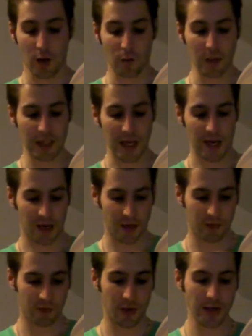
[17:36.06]
would
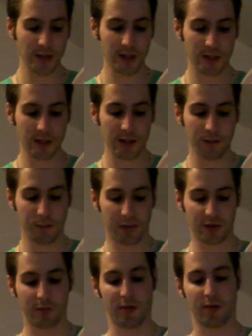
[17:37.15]
have rendered
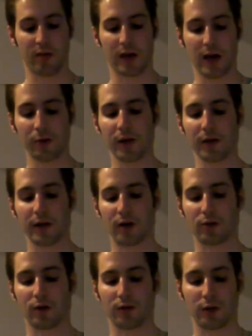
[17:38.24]
impossible the carrying
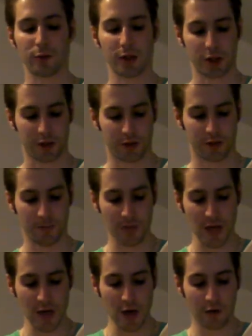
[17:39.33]
out of her wishes,
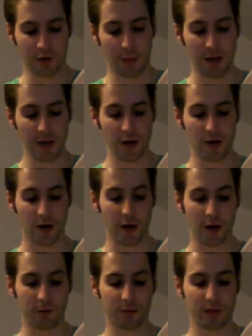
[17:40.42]
for by
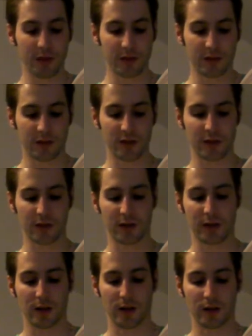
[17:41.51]
her
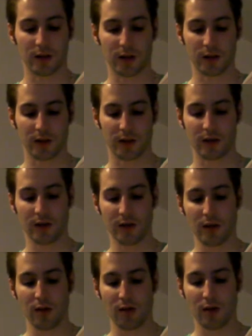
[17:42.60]
predeceasing her daughter,
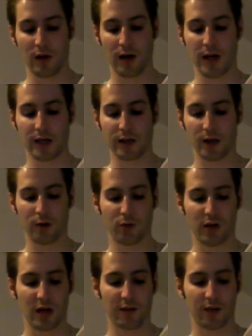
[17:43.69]
the latter
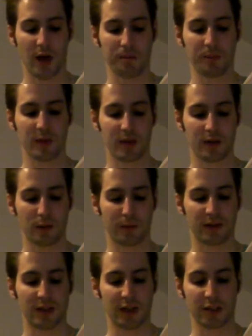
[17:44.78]
would have come into
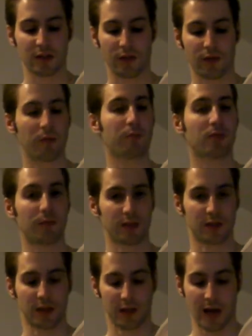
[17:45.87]
possession of the
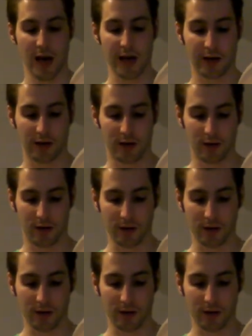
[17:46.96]
property, and